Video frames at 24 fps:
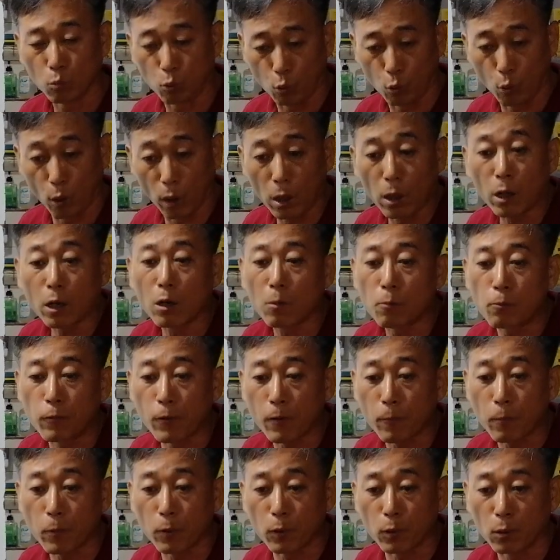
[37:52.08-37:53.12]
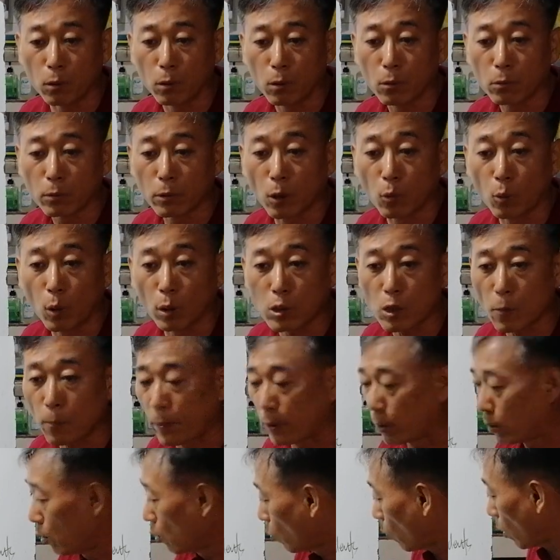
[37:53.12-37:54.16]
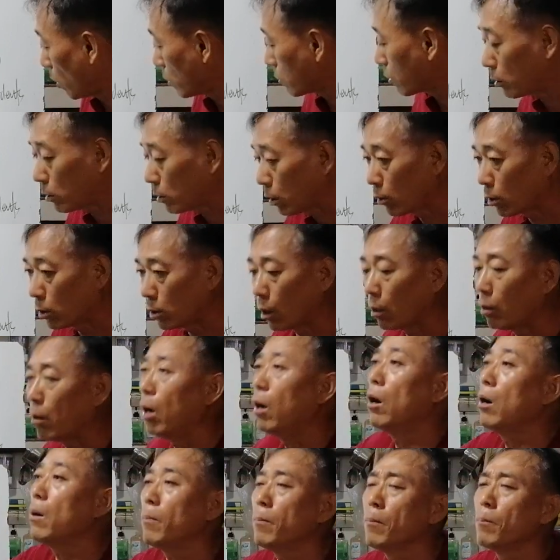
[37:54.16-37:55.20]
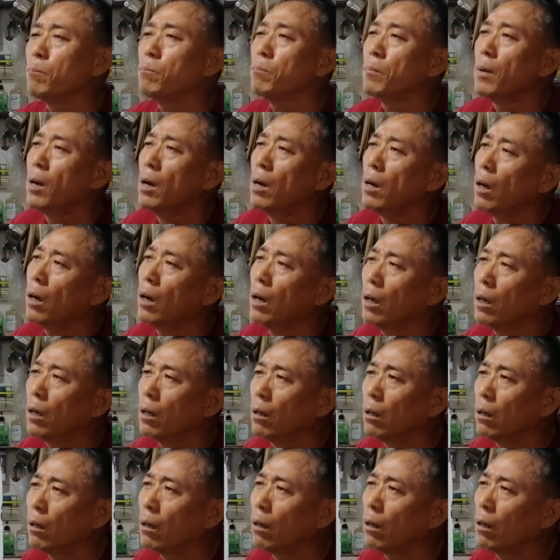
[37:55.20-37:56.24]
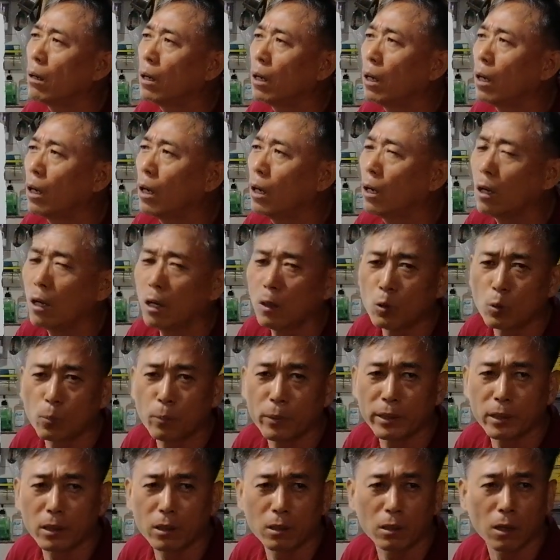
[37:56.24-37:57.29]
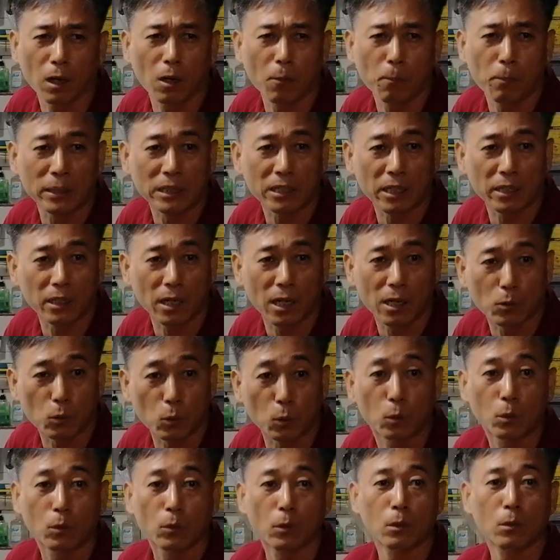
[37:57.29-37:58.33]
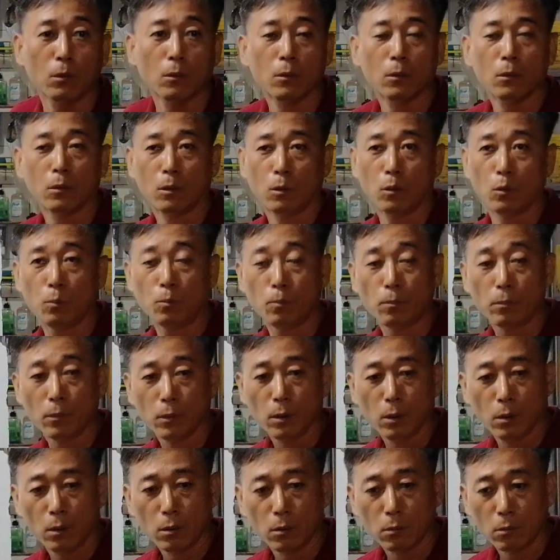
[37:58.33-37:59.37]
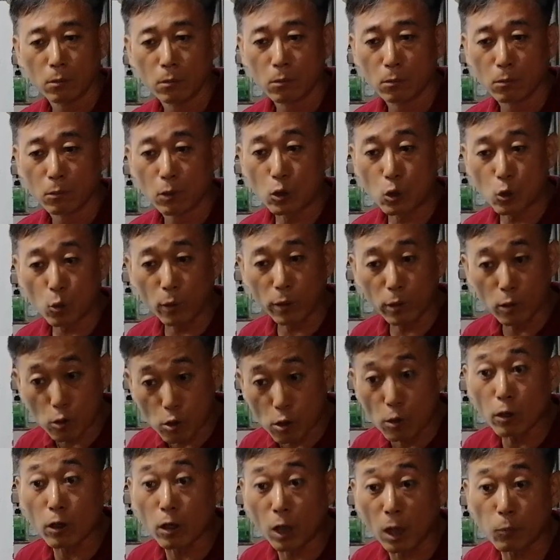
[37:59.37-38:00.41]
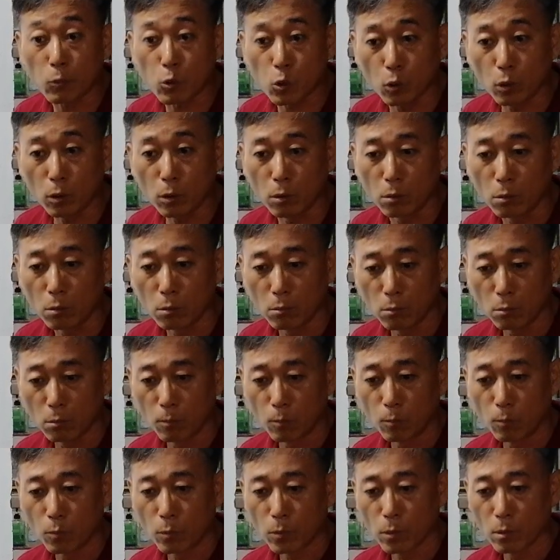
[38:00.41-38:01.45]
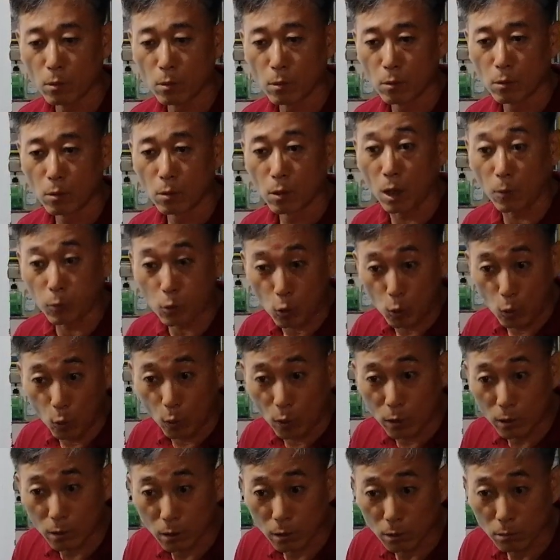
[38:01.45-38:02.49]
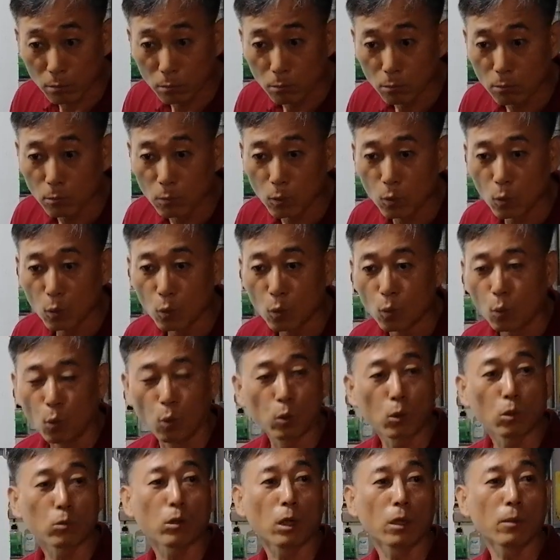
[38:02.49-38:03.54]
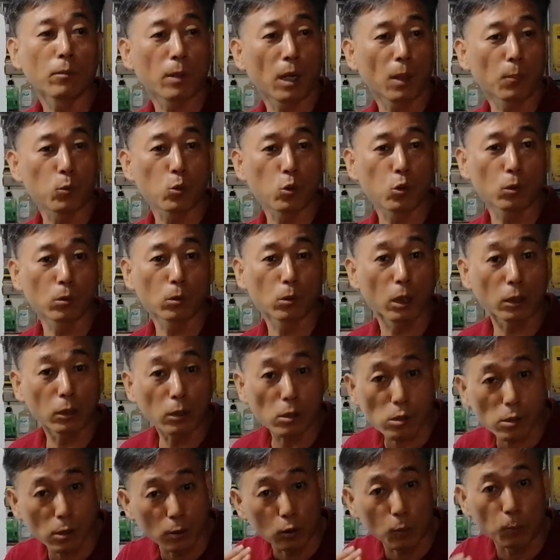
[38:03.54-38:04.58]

Wala nang prepare. Then what happened? When Satan attack, ano ba yan? Oh, patay na ako. Oh, that's why easily capture. Capture all na. All the time capture. That is